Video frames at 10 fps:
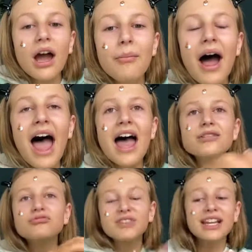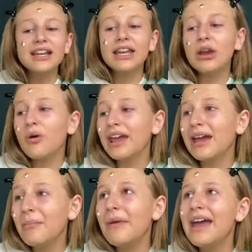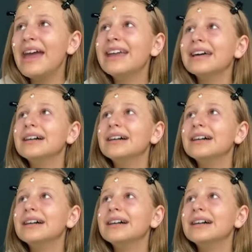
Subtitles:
My hair's really annoying me.